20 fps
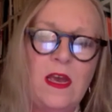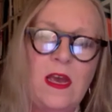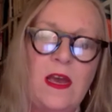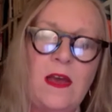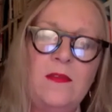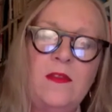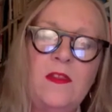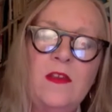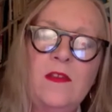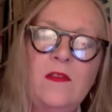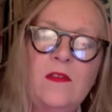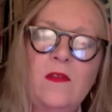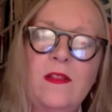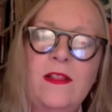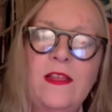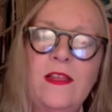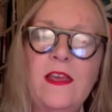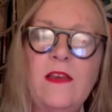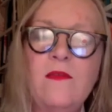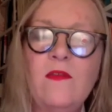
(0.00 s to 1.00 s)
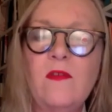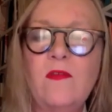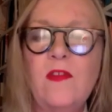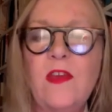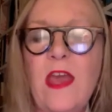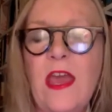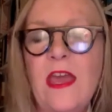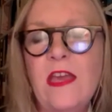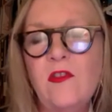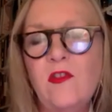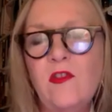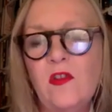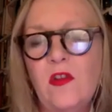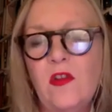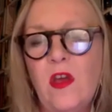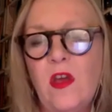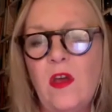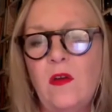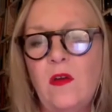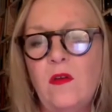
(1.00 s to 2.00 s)
and the leaves of the ancient
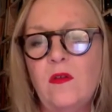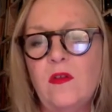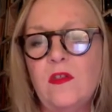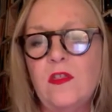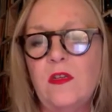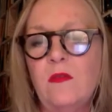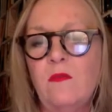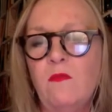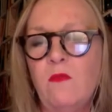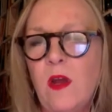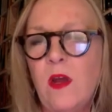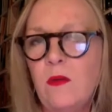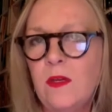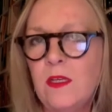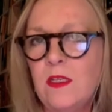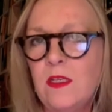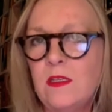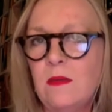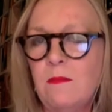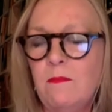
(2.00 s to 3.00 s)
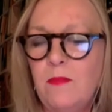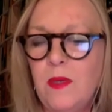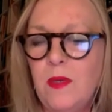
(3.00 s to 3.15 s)
oaks and rowans and